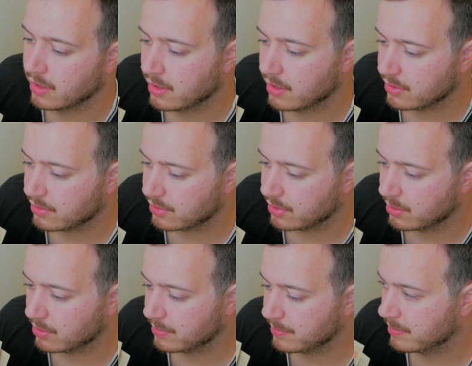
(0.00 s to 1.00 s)
So,
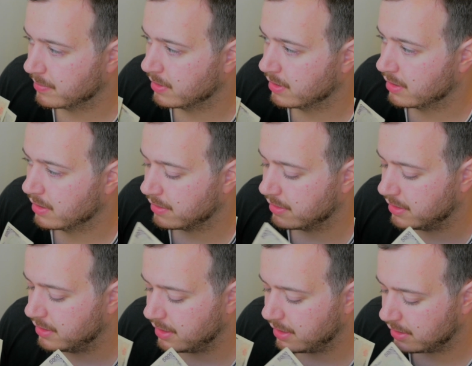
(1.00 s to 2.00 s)
the
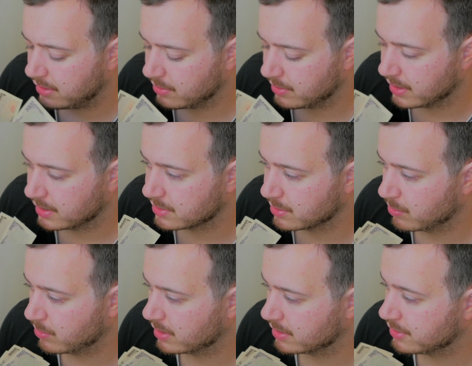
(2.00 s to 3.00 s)
day you guys are
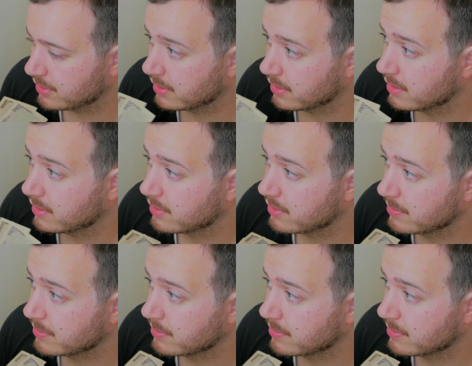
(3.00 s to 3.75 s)
watching this